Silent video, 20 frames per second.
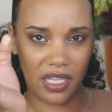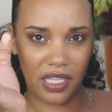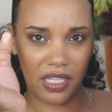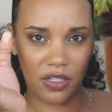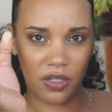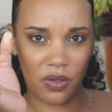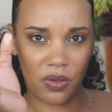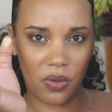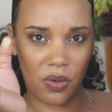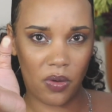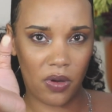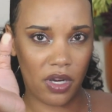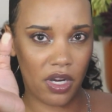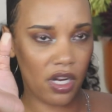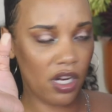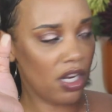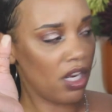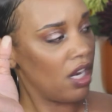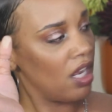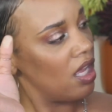inner
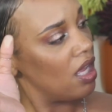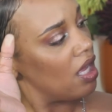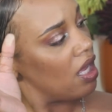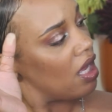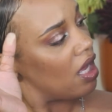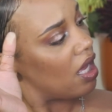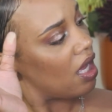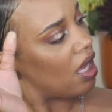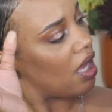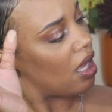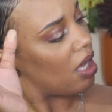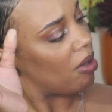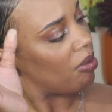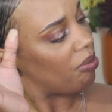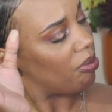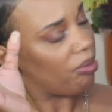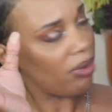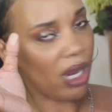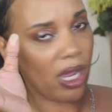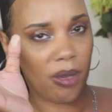corner
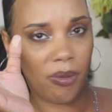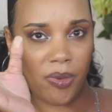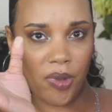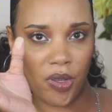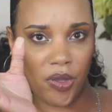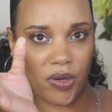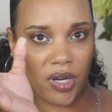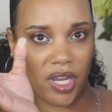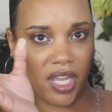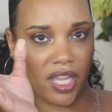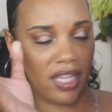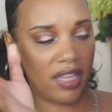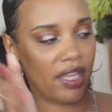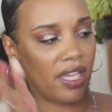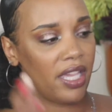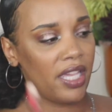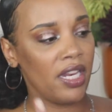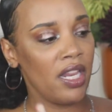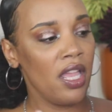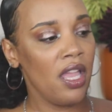um, brow bone
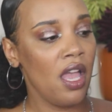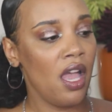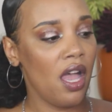highlight.